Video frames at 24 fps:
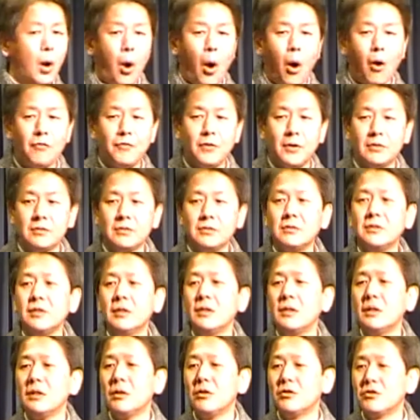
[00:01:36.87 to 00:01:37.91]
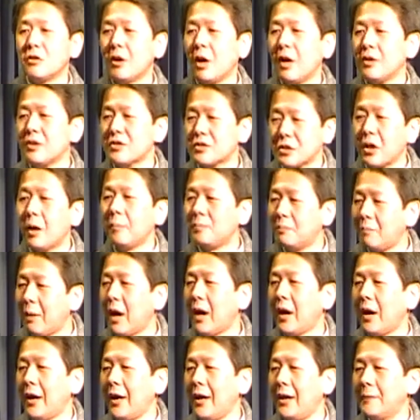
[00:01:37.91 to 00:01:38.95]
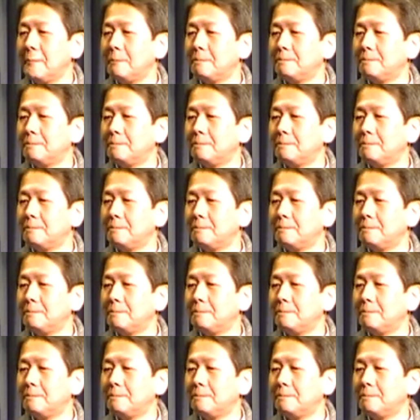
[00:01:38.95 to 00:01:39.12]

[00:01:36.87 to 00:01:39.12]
often stopped by.